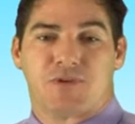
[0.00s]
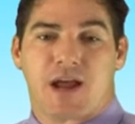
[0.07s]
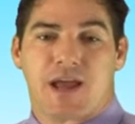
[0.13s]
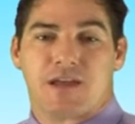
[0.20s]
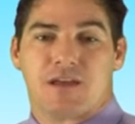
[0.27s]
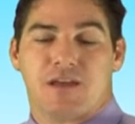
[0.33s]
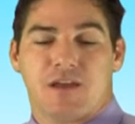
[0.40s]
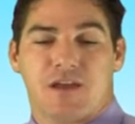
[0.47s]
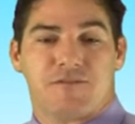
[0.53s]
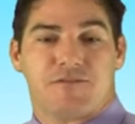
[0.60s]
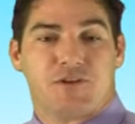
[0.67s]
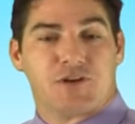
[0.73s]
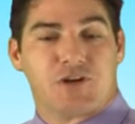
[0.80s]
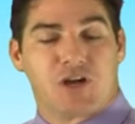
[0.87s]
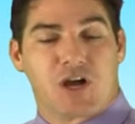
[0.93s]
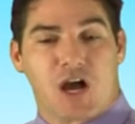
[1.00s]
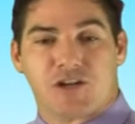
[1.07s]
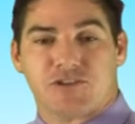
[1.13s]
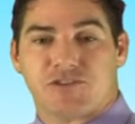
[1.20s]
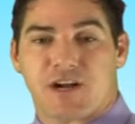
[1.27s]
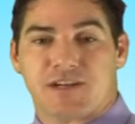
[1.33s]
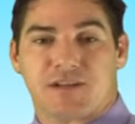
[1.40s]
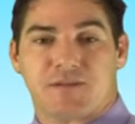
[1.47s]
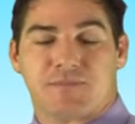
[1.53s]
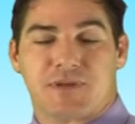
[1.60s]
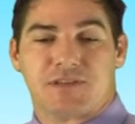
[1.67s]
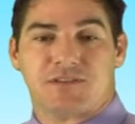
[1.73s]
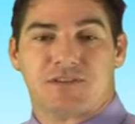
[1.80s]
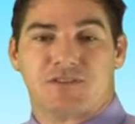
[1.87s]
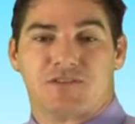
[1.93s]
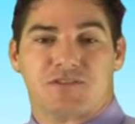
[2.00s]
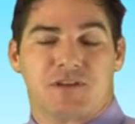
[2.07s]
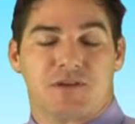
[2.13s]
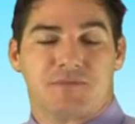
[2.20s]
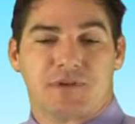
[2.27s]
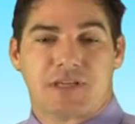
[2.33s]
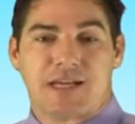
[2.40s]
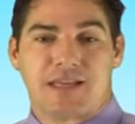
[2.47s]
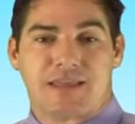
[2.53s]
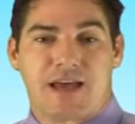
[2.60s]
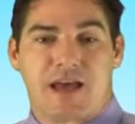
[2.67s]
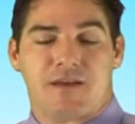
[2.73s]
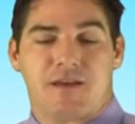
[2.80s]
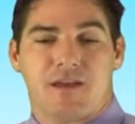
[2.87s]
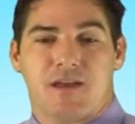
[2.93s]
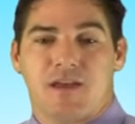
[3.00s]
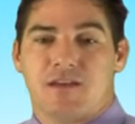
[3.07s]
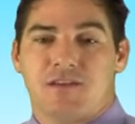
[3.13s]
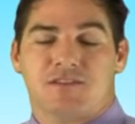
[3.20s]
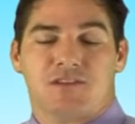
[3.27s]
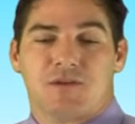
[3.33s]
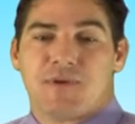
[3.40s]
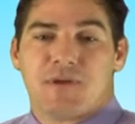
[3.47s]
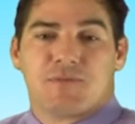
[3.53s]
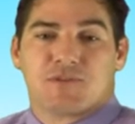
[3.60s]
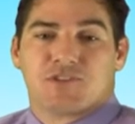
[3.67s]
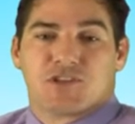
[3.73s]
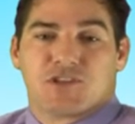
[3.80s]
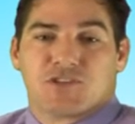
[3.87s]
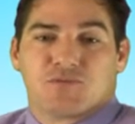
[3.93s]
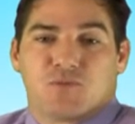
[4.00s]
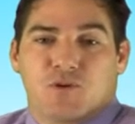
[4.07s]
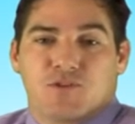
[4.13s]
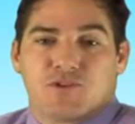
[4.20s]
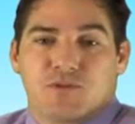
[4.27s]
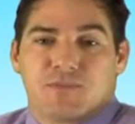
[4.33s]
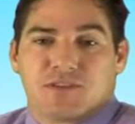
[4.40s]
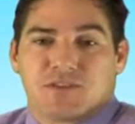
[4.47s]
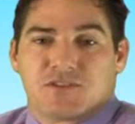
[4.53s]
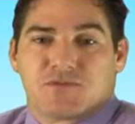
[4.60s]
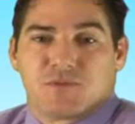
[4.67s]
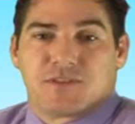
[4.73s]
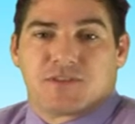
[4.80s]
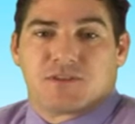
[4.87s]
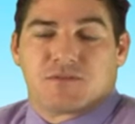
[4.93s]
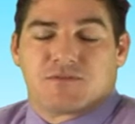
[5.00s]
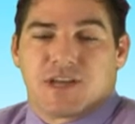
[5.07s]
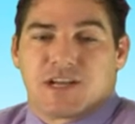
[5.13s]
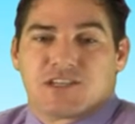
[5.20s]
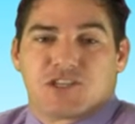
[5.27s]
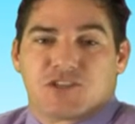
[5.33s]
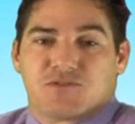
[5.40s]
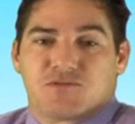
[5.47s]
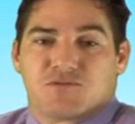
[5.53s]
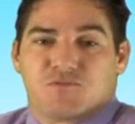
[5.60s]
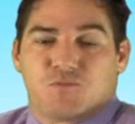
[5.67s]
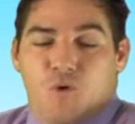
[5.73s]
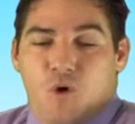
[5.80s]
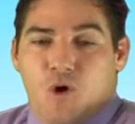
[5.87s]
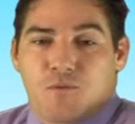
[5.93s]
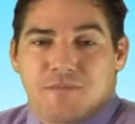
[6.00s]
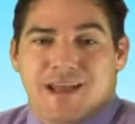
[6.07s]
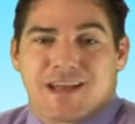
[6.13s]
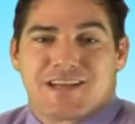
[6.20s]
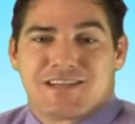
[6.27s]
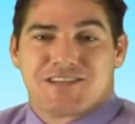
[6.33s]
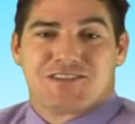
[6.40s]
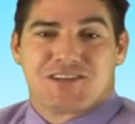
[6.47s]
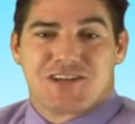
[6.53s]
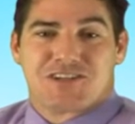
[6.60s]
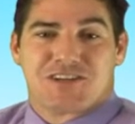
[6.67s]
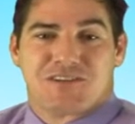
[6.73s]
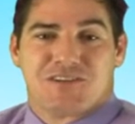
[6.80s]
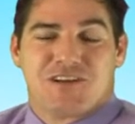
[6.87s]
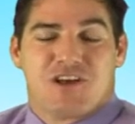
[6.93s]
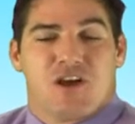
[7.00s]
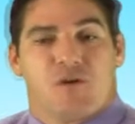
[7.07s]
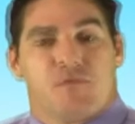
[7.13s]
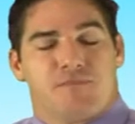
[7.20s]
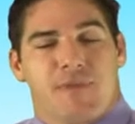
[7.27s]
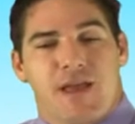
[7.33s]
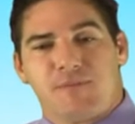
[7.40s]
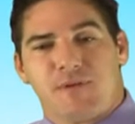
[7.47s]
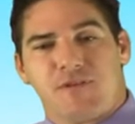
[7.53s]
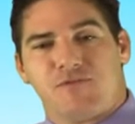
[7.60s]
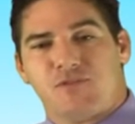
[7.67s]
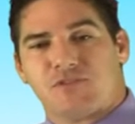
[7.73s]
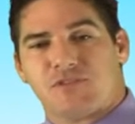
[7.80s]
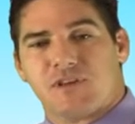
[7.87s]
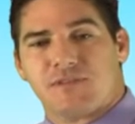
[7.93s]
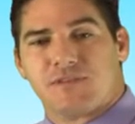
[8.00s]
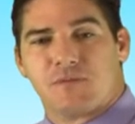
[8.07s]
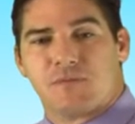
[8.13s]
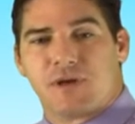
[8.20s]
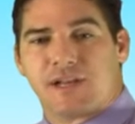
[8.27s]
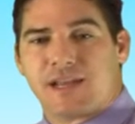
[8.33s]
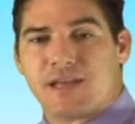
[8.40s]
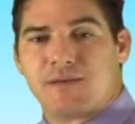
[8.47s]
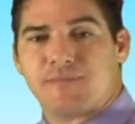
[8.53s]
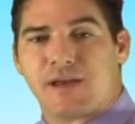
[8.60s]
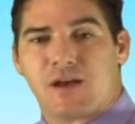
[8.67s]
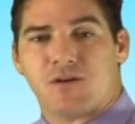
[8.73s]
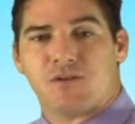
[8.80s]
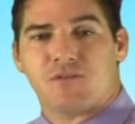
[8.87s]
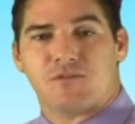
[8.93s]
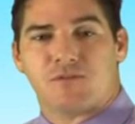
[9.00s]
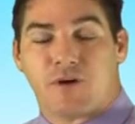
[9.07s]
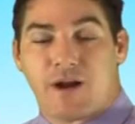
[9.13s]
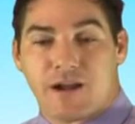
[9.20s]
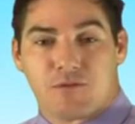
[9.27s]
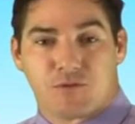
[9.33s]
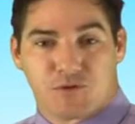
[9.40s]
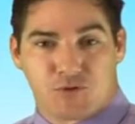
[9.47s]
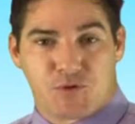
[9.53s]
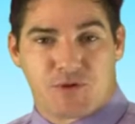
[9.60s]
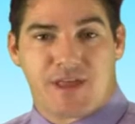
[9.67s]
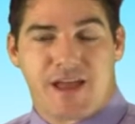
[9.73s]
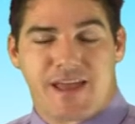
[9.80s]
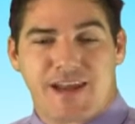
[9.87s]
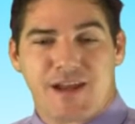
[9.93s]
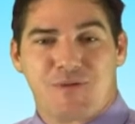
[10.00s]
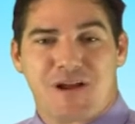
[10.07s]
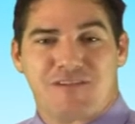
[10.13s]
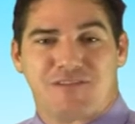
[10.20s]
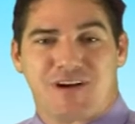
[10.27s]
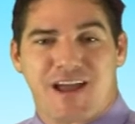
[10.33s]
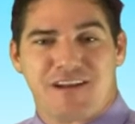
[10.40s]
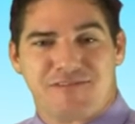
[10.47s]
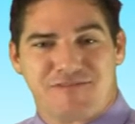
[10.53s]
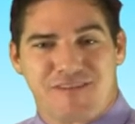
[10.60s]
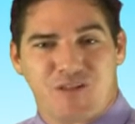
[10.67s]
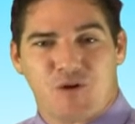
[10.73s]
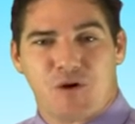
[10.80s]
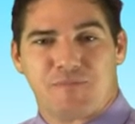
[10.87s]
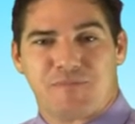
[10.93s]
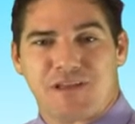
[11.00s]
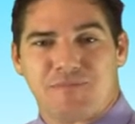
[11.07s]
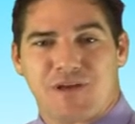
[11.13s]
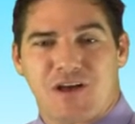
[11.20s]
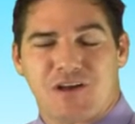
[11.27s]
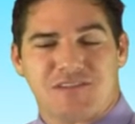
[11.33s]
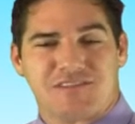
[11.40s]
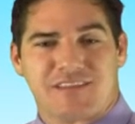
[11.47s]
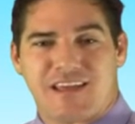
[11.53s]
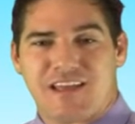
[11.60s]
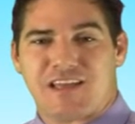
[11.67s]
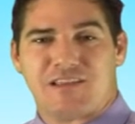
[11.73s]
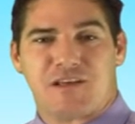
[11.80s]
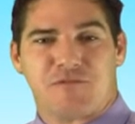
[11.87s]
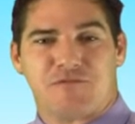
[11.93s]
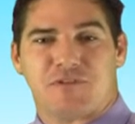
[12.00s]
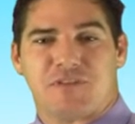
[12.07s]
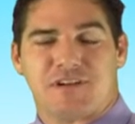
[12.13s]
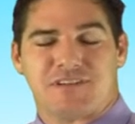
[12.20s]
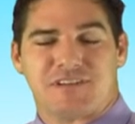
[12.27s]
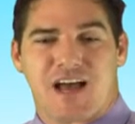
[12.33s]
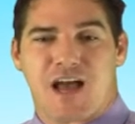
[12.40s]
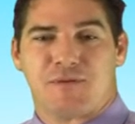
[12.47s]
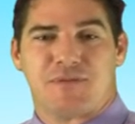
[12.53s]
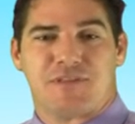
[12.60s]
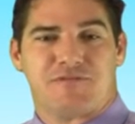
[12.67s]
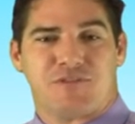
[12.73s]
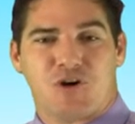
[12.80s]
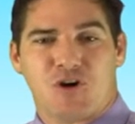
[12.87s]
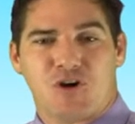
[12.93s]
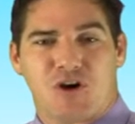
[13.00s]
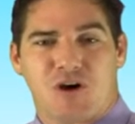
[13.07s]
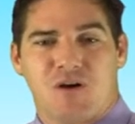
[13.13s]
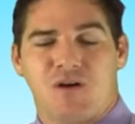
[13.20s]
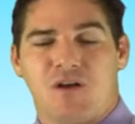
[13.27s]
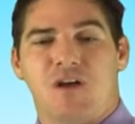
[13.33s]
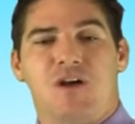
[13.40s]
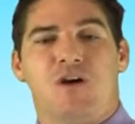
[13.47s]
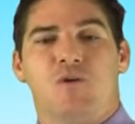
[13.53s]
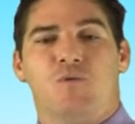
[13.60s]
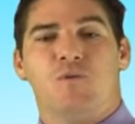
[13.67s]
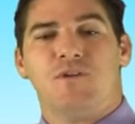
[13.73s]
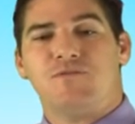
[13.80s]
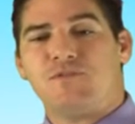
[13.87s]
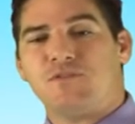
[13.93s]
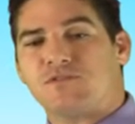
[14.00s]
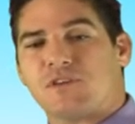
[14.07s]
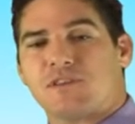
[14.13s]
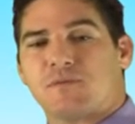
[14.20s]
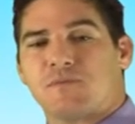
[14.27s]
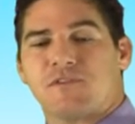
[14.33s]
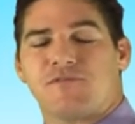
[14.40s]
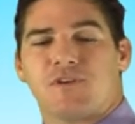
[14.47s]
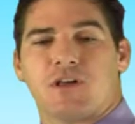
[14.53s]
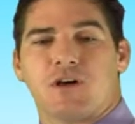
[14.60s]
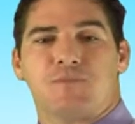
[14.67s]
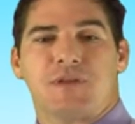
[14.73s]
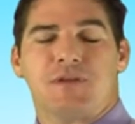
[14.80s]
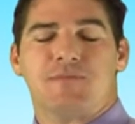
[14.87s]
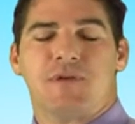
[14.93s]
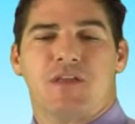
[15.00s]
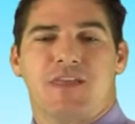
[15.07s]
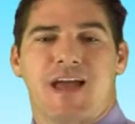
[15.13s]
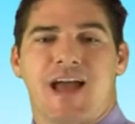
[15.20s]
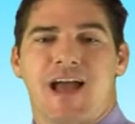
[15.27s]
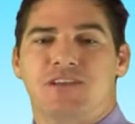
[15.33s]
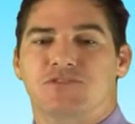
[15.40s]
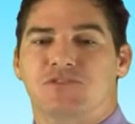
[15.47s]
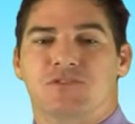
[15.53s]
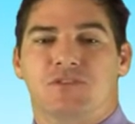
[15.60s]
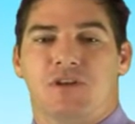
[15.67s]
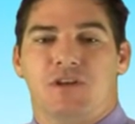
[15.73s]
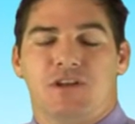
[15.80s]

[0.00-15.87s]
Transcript: right? If you're in the contracting business or something like that. Some people just won't do business with you. They just won't make a decision. Maybe if you sent them an email, we're doing that anyway, right? A follow-up email, thanking them for the time and the phone call. What if you sent them a follow-up email that has,